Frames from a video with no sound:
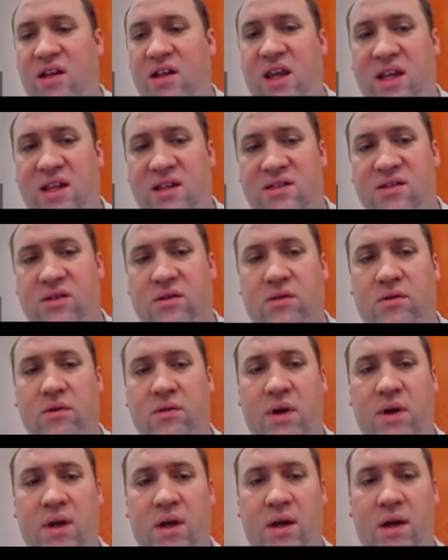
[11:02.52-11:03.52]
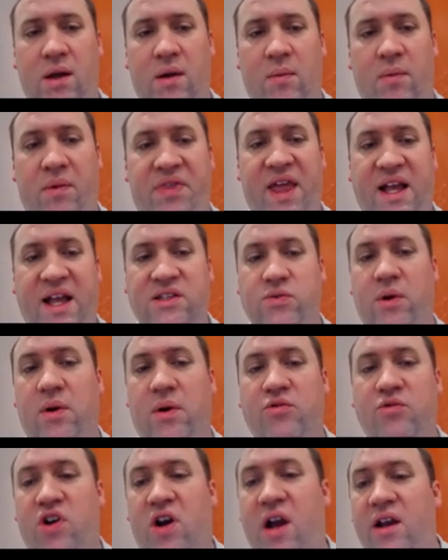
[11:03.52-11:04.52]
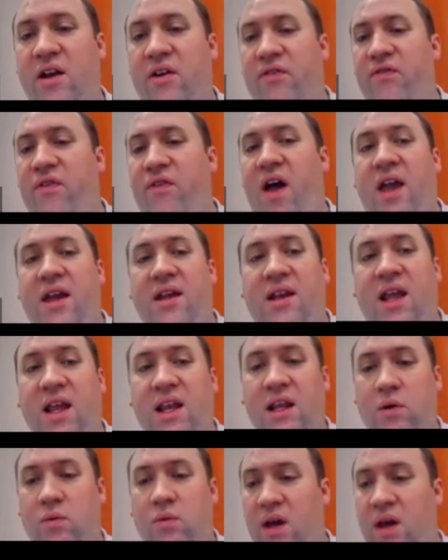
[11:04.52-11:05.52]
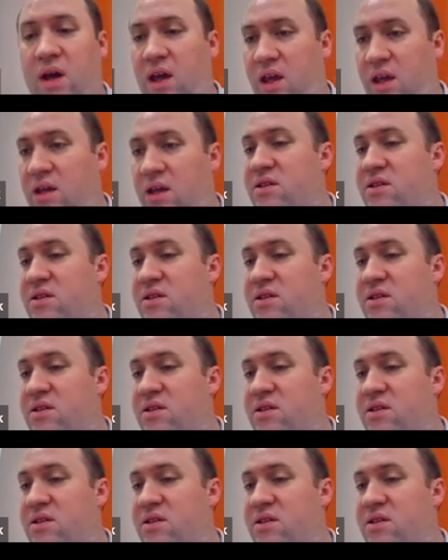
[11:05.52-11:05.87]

canceled, but that's what I'm trying to find anyway.